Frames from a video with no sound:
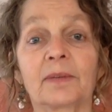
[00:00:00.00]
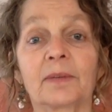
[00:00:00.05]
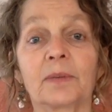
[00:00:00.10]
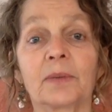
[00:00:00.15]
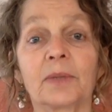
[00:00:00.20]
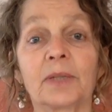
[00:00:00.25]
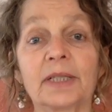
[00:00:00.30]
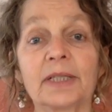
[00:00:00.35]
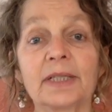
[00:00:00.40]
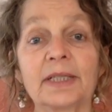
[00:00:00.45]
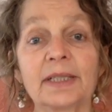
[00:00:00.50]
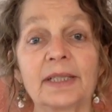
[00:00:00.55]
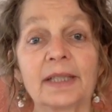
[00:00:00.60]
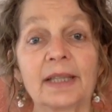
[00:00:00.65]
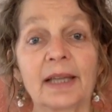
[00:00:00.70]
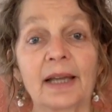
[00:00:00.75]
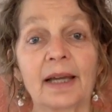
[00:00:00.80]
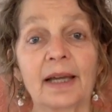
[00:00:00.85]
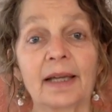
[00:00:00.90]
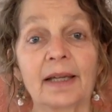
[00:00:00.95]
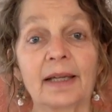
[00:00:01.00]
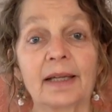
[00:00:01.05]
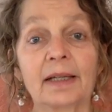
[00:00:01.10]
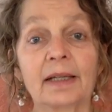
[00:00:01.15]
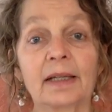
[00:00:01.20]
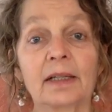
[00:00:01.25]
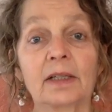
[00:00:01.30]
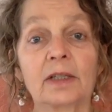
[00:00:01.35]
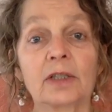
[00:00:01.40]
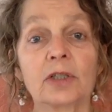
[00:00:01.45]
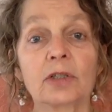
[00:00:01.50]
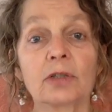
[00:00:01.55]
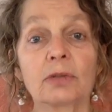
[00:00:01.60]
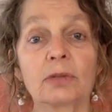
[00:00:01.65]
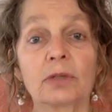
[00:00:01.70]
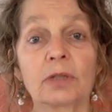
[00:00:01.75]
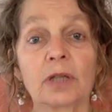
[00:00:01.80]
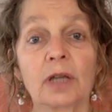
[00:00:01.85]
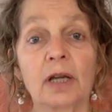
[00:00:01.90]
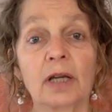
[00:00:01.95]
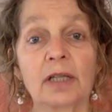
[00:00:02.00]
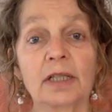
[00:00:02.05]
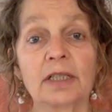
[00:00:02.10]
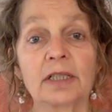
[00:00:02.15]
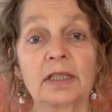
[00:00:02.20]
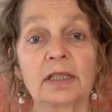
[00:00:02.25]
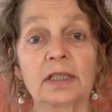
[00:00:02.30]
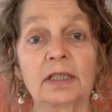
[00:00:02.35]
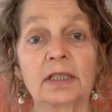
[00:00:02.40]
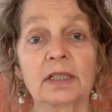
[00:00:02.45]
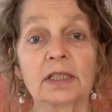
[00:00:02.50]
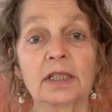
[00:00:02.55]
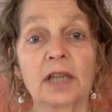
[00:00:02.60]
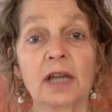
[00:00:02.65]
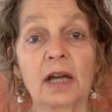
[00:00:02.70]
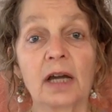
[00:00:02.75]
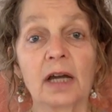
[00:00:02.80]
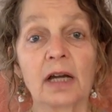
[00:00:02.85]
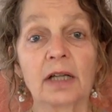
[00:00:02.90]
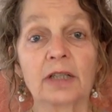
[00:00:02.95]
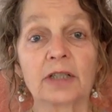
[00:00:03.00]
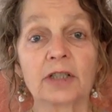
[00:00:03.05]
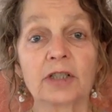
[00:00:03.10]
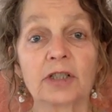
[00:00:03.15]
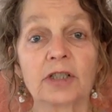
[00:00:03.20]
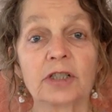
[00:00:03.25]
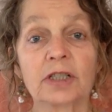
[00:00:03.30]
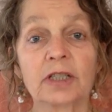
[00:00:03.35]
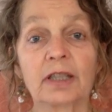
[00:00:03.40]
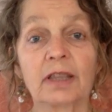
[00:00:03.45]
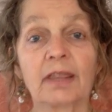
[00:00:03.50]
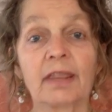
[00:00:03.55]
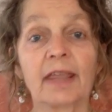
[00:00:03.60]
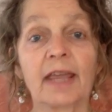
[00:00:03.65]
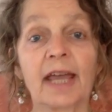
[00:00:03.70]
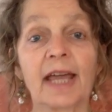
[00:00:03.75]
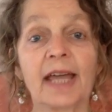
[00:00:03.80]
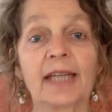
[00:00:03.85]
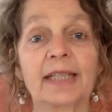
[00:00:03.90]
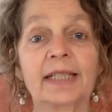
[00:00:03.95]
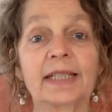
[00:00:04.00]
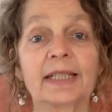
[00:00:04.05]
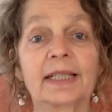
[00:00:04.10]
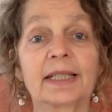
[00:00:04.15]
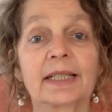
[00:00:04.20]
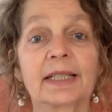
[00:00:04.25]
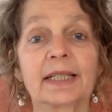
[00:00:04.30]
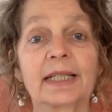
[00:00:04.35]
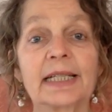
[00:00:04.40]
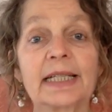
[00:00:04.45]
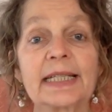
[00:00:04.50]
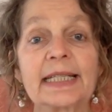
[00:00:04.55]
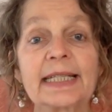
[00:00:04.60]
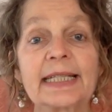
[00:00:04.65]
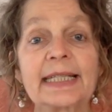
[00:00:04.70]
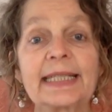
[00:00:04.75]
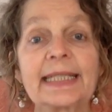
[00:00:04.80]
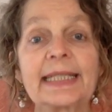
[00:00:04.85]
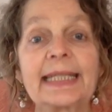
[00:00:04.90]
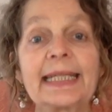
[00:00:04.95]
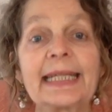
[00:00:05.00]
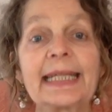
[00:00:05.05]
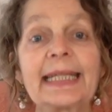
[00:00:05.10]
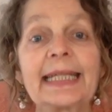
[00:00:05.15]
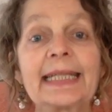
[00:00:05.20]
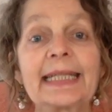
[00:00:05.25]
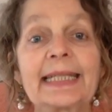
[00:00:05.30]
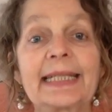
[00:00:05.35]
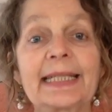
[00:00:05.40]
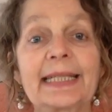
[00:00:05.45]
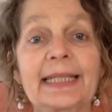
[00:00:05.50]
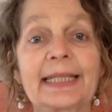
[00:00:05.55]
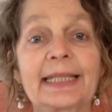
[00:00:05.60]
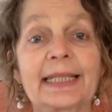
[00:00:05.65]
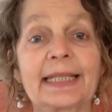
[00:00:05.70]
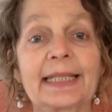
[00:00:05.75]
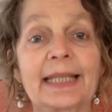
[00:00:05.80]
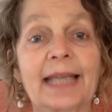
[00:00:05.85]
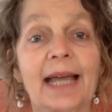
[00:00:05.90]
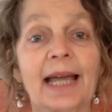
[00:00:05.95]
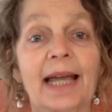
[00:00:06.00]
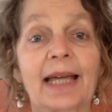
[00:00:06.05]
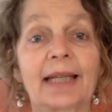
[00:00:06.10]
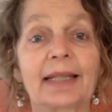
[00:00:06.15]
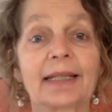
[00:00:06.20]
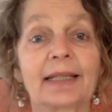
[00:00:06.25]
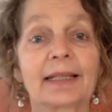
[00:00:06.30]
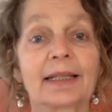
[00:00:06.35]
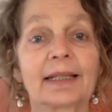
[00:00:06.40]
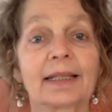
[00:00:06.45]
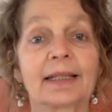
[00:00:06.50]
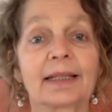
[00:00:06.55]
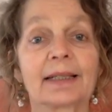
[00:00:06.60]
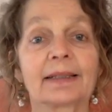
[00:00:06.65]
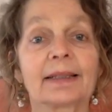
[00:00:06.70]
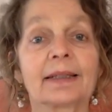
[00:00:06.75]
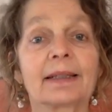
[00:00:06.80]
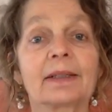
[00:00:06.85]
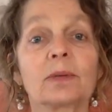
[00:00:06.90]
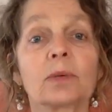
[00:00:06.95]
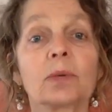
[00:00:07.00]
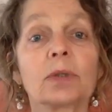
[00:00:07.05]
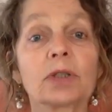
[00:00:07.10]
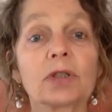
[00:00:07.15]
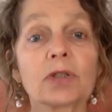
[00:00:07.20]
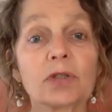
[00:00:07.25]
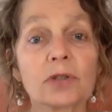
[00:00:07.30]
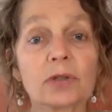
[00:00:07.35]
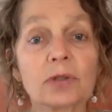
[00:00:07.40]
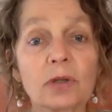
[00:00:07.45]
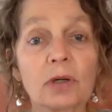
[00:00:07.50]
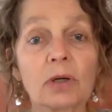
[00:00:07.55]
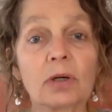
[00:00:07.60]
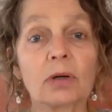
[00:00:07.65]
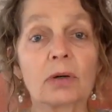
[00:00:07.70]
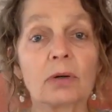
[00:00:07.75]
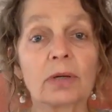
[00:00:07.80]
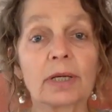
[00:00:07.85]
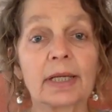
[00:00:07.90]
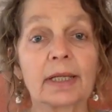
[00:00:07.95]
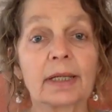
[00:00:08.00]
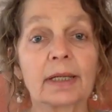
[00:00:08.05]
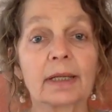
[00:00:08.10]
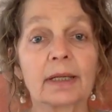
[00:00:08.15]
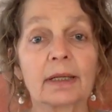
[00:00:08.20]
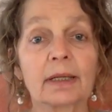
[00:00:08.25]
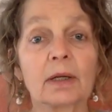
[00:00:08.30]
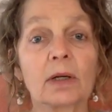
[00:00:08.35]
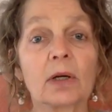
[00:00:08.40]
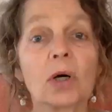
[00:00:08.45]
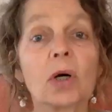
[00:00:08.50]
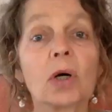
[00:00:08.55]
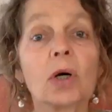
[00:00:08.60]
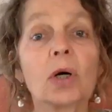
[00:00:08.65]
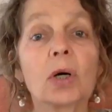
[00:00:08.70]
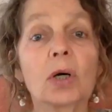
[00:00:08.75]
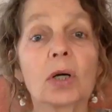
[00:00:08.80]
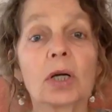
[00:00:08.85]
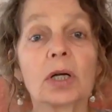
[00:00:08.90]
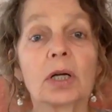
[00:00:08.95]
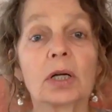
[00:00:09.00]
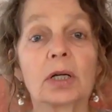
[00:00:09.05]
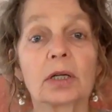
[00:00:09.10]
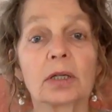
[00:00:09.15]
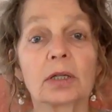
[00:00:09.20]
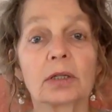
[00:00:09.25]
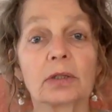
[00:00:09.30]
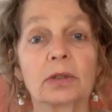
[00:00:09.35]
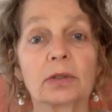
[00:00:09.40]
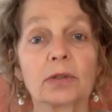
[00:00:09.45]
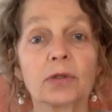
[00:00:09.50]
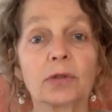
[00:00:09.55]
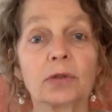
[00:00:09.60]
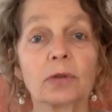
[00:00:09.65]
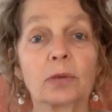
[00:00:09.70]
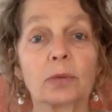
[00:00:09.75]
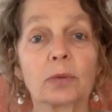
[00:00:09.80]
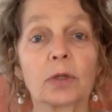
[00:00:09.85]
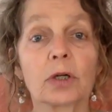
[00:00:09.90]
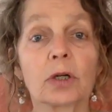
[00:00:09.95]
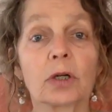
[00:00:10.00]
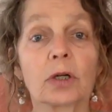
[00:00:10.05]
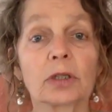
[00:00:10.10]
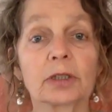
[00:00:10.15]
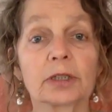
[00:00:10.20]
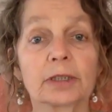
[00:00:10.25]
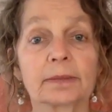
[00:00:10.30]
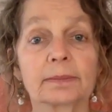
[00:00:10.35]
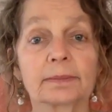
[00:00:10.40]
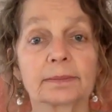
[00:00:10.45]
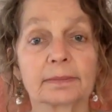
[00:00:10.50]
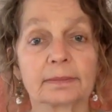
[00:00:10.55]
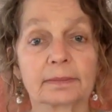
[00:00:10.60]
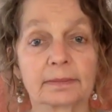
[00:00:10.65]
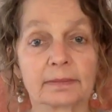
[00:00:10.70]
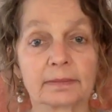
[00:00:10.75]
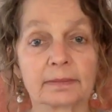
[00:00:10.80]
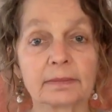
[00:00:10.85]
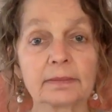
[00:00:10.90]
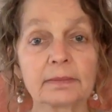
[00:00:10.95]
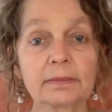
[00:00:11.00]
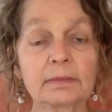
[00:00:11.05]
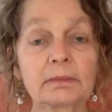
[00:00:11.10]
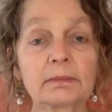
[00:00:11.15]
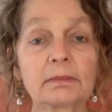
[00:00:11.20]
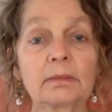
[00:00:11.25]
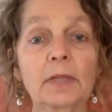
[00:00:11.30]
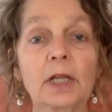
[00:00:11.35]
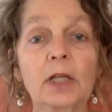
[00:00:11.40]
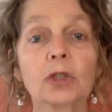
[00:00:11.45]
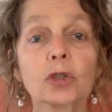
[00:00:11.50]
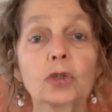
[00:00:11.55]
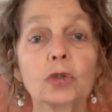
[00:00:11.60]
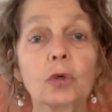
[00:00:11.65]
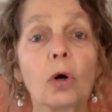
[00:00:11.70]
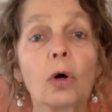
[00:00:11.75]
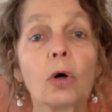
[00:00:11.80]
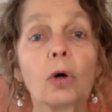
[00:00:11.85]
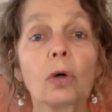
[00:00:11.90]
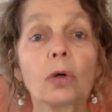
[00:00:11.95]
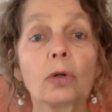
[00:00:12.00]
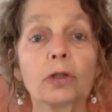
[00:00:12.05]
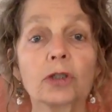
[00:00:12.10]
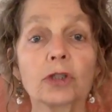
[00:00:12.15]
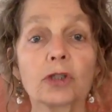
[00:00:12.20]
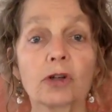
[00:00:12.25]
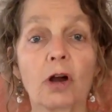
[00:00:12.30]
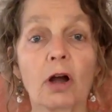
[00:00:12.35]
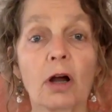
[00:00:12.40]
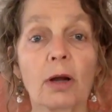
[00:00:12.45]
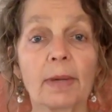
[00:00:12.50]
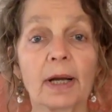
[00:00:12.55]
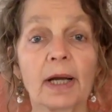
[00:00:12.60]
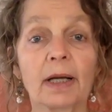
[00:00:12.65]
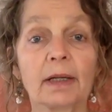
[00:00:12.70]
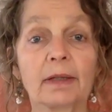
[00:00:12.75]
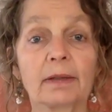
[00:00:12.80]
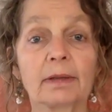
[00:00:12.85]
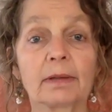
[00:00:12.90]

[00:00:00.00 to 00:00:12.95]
What is it like to not touch that stickiness inside that wants to go and hook to the world? to all the drama,